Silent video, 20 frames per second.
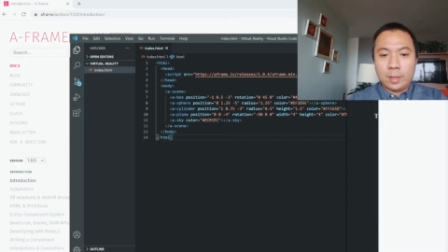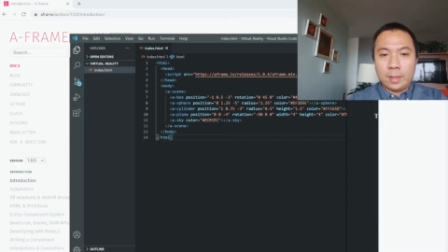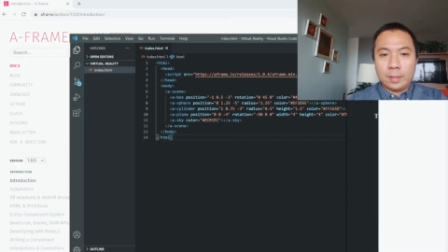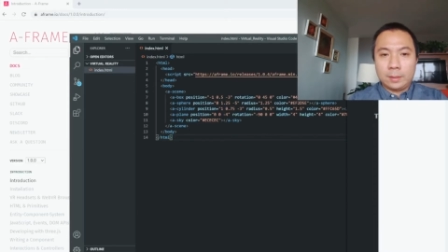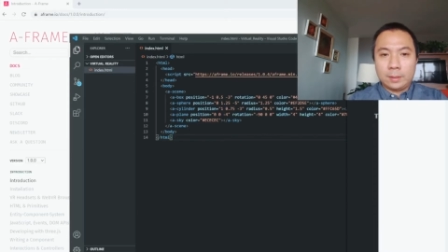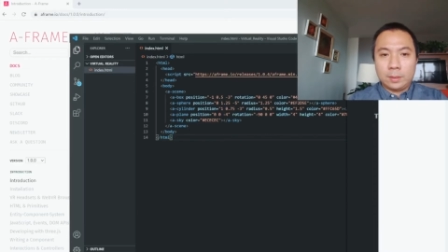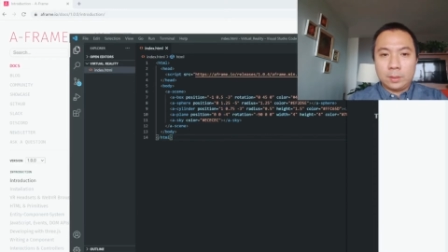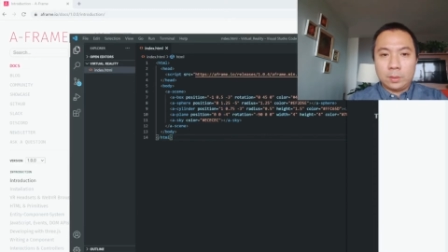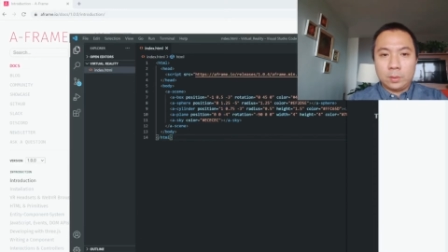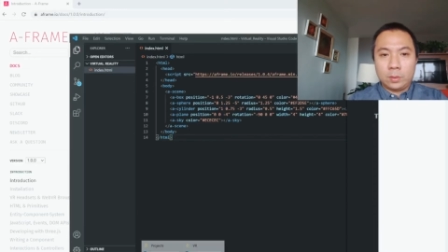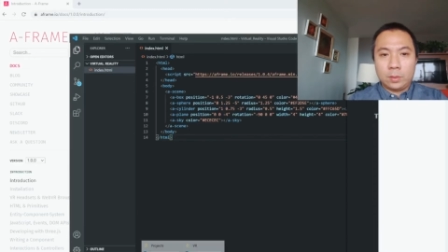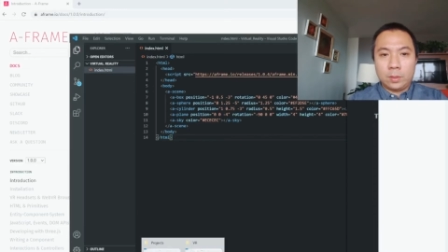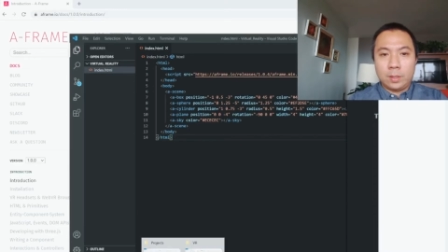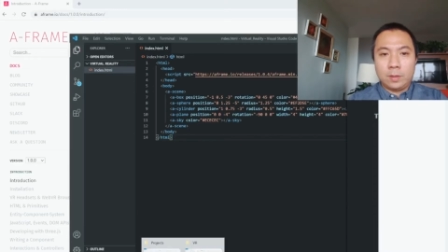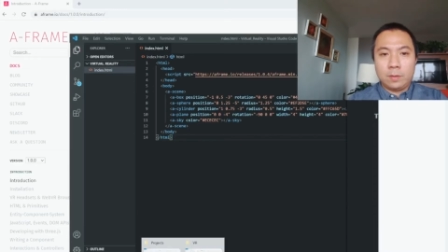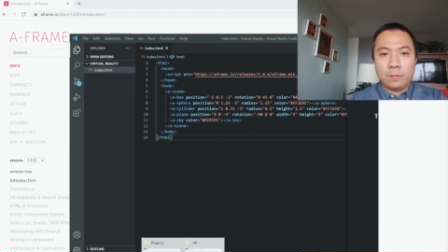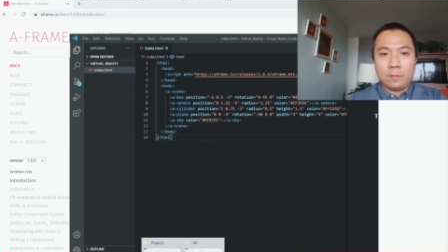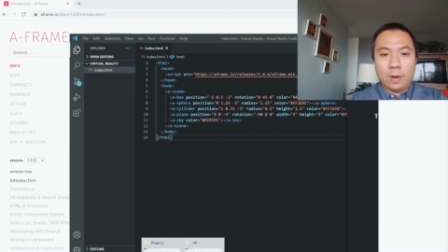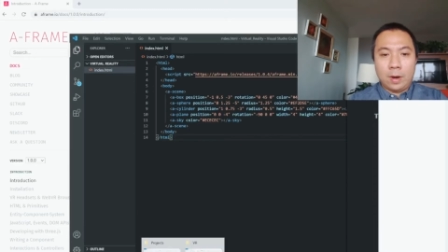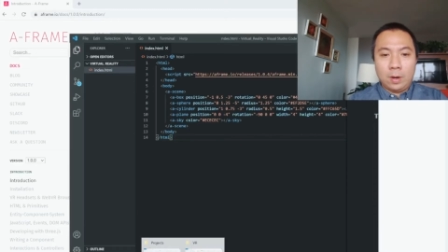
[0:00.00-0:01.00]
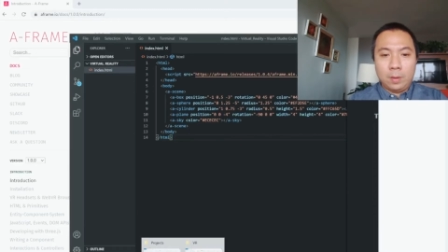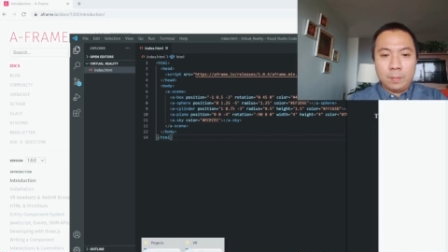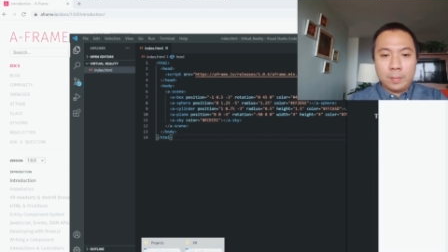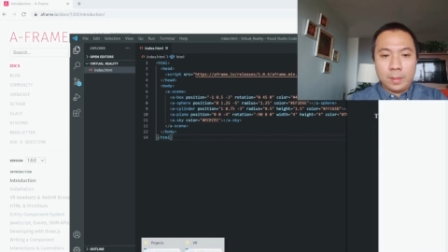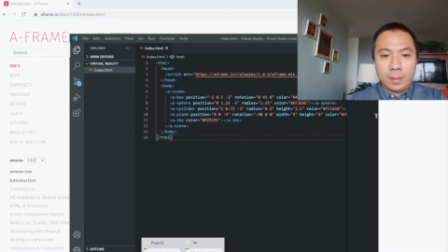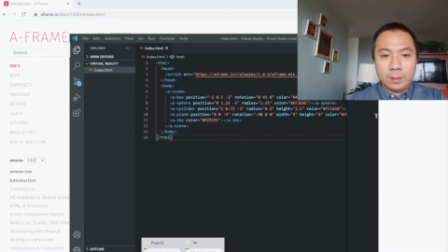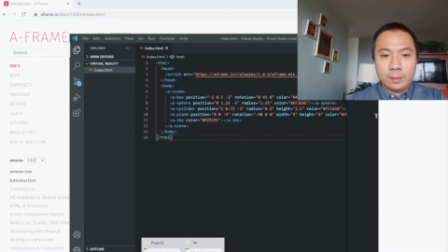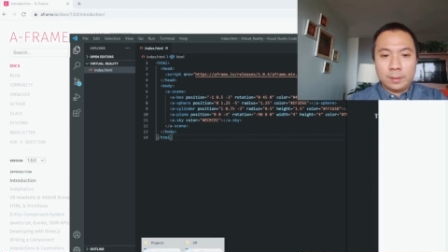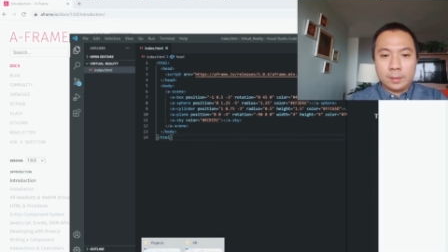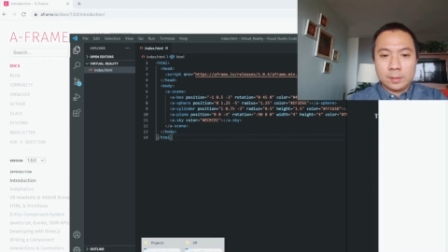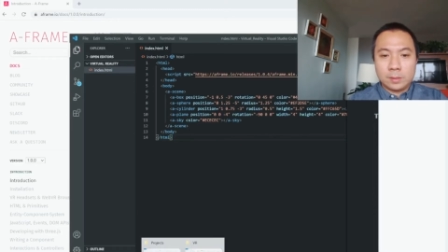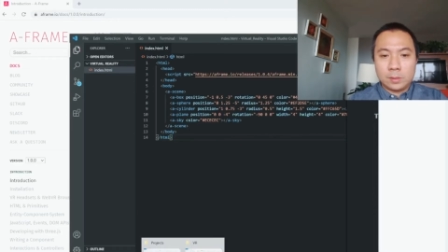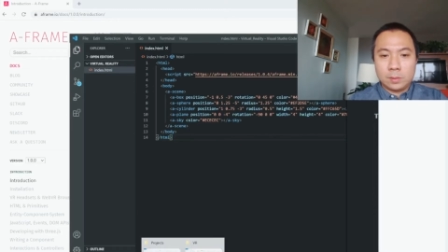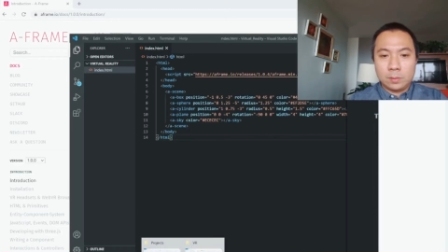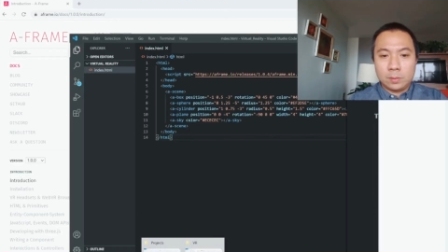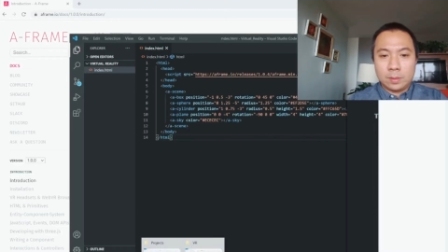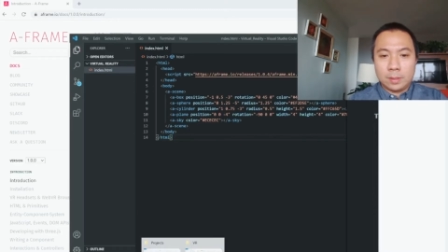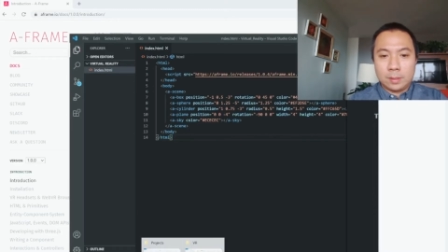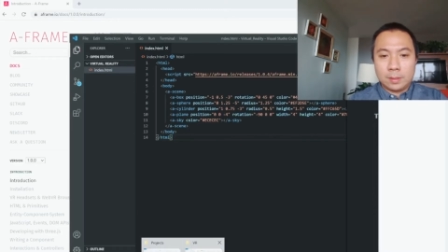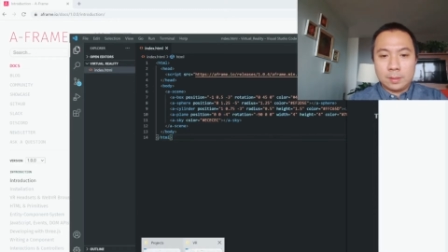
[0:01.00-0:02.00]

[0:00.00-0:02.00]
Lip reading: at your environment, let's do that.